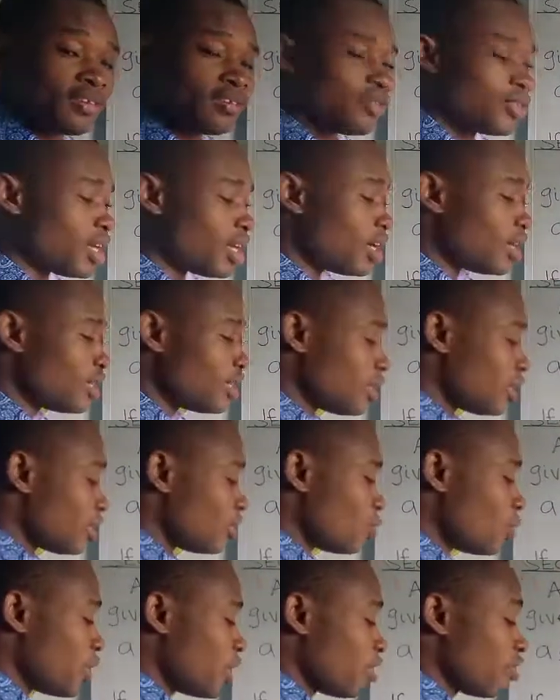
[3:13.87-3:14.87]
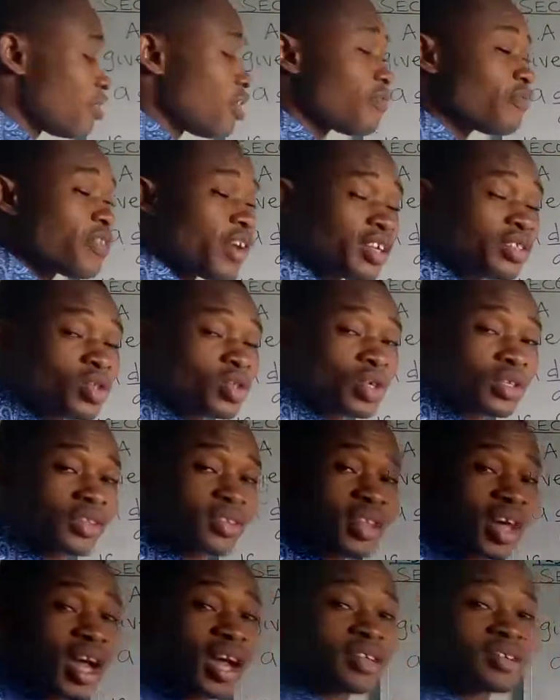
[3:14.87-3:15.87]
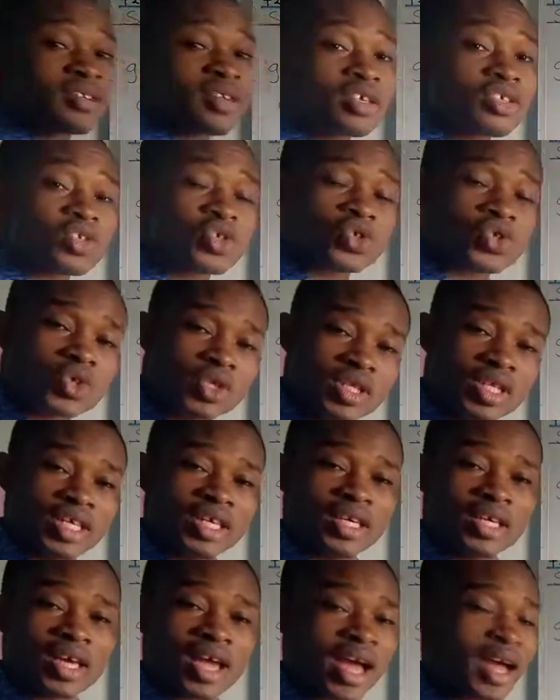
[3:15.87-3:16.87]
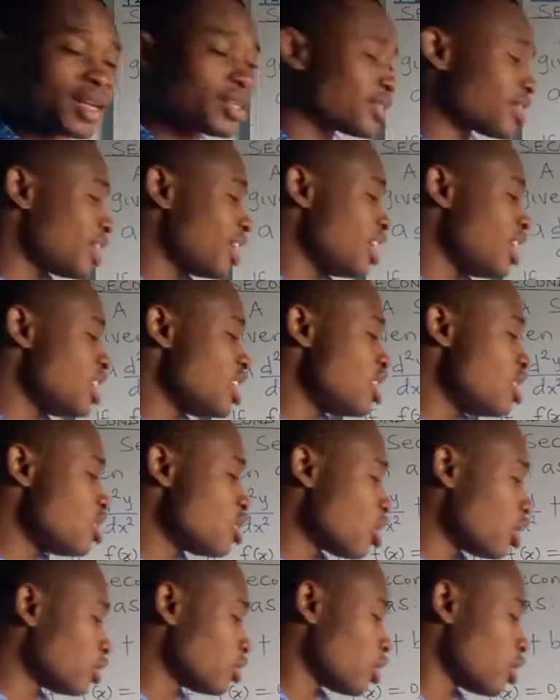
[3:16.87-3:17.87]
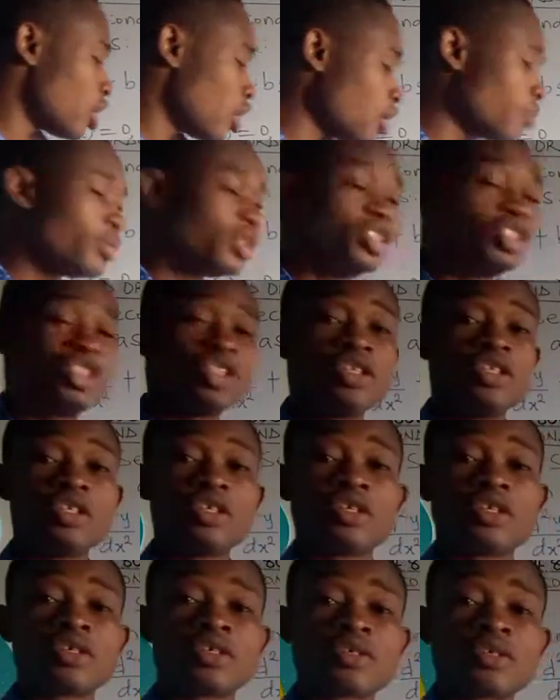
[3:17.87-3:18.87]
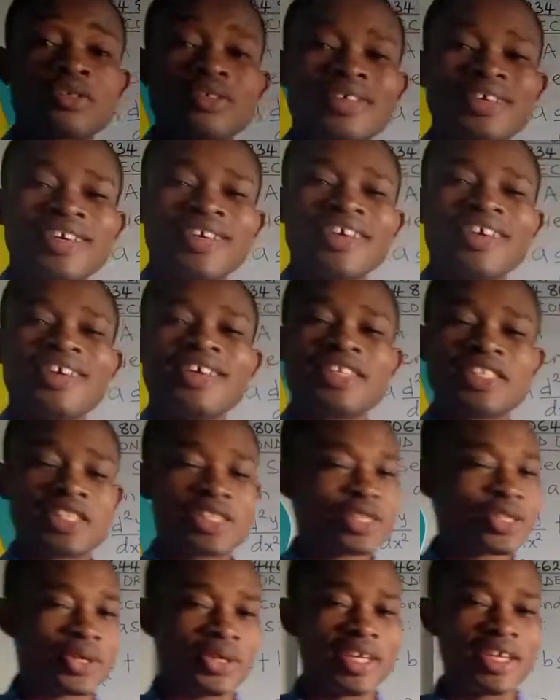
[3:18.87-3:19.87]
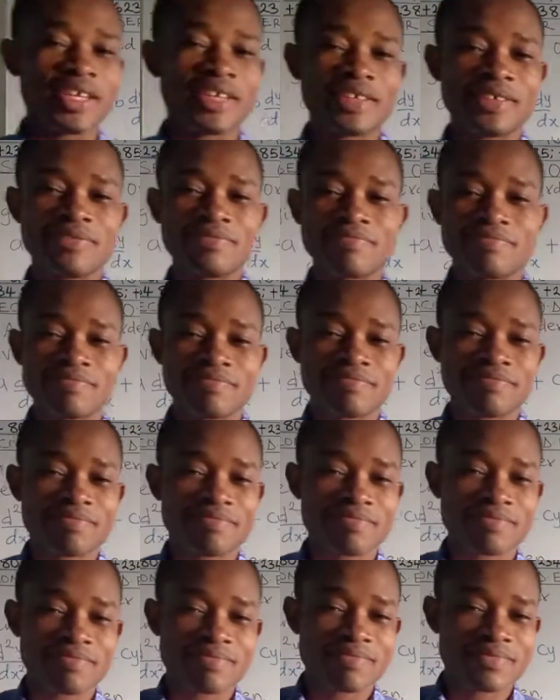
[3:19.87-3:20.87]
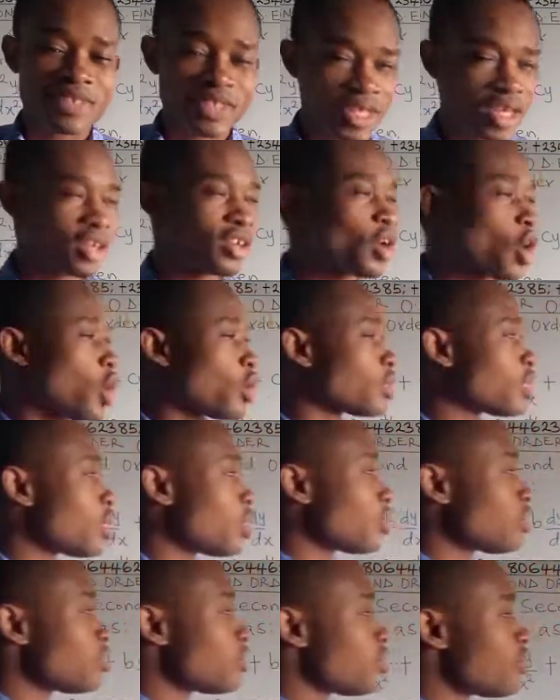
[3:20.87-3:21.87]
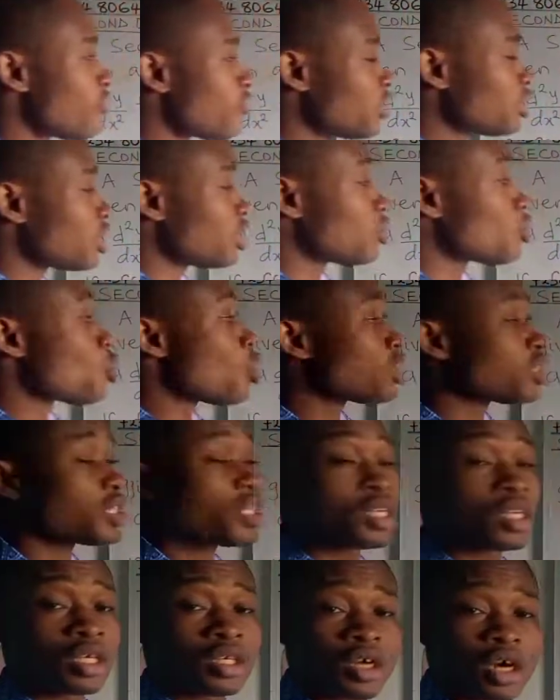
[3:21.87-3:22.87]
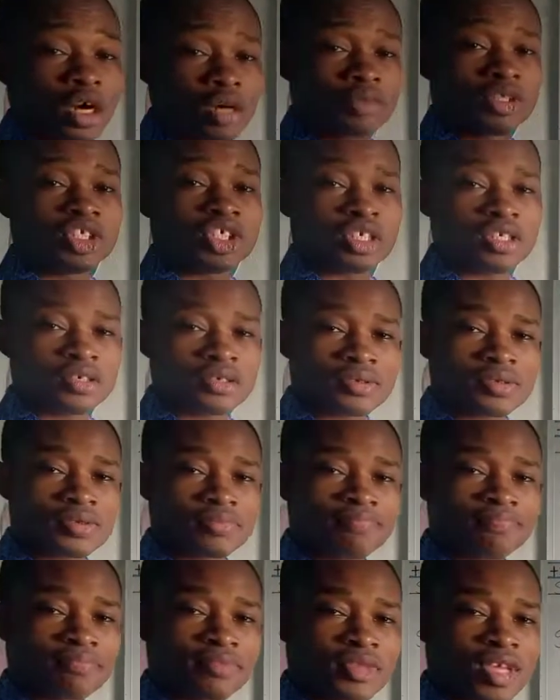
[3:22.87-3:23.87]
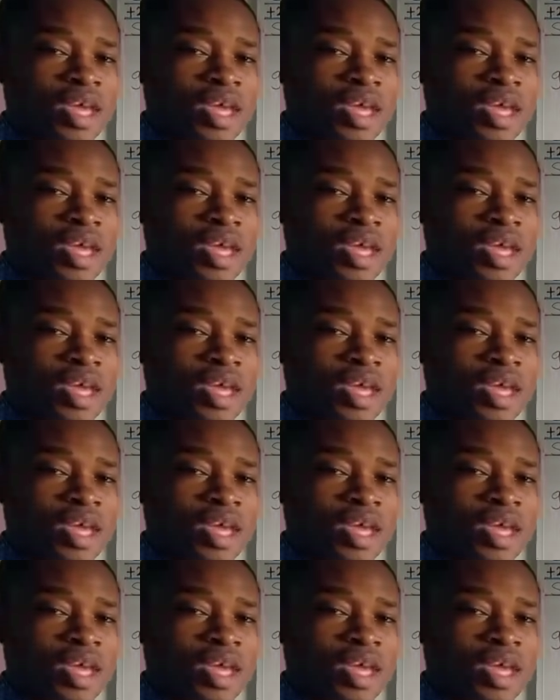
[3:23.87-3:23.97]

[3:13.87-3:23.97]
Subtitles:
then we refer to that SOODE as a non-homogeneous SOODE. Second order ordinary differential equation, non-homogeneous.